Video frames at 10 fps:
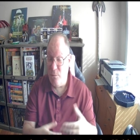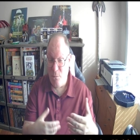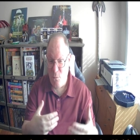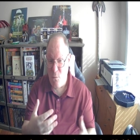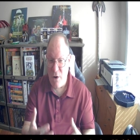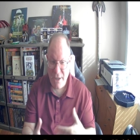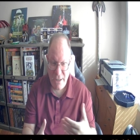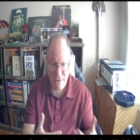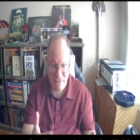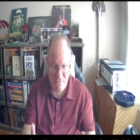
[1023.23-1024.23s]
what it,
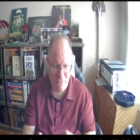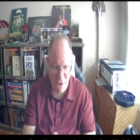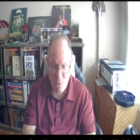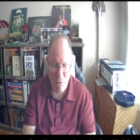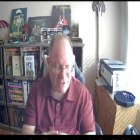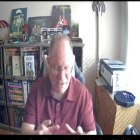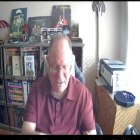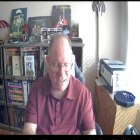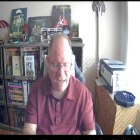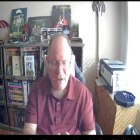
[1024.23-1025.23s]
you know, what's
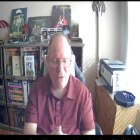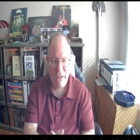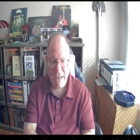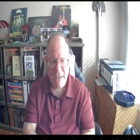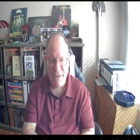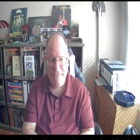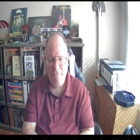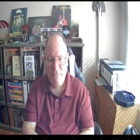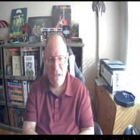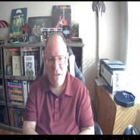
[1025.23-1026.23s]
entailed in
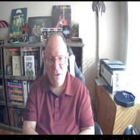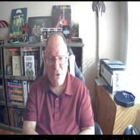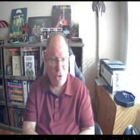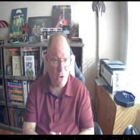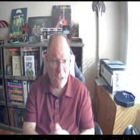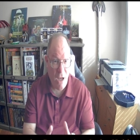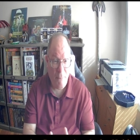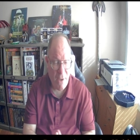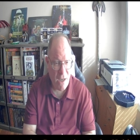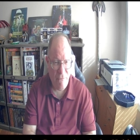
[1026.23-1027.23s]
starting up
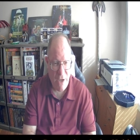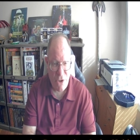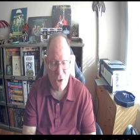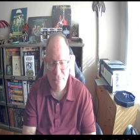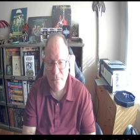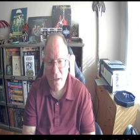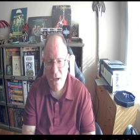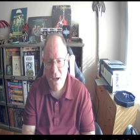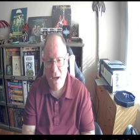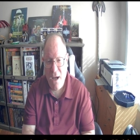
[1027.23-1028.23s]
a convention.
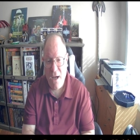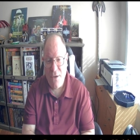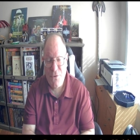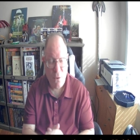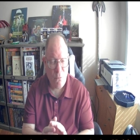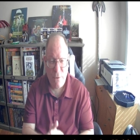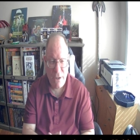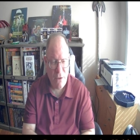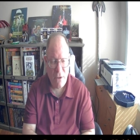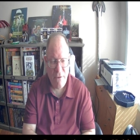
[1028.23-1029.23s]
So really
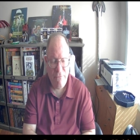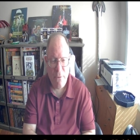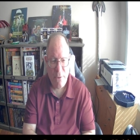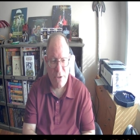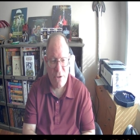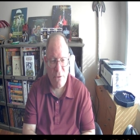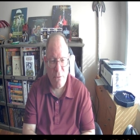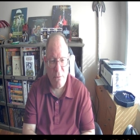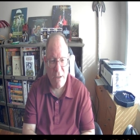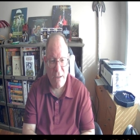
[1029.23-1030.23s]
looking forward
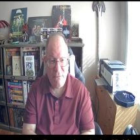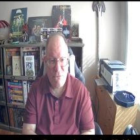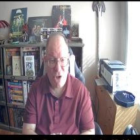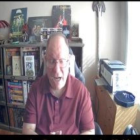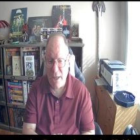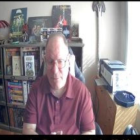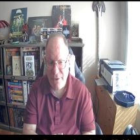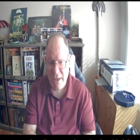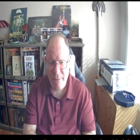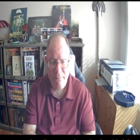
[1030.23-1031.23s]
to chatting with
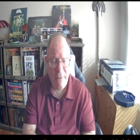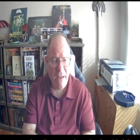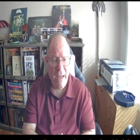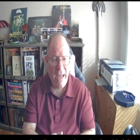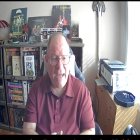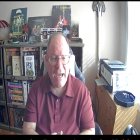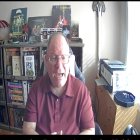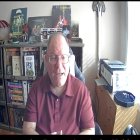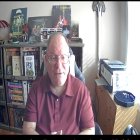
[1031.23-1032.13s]
him and